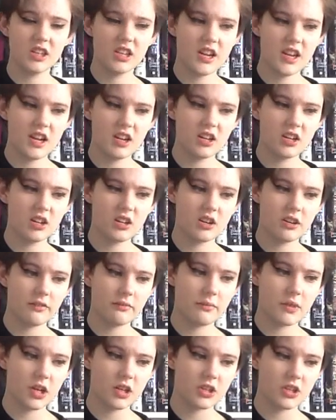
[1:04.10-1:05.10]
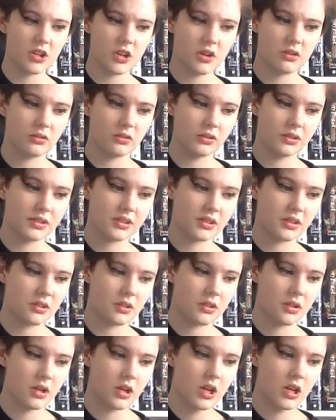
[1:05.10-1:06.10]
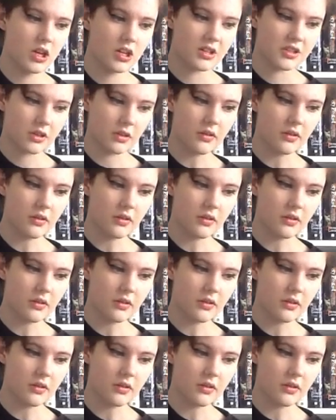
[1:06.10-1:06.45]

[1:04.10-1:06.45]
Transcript: any of my calls, so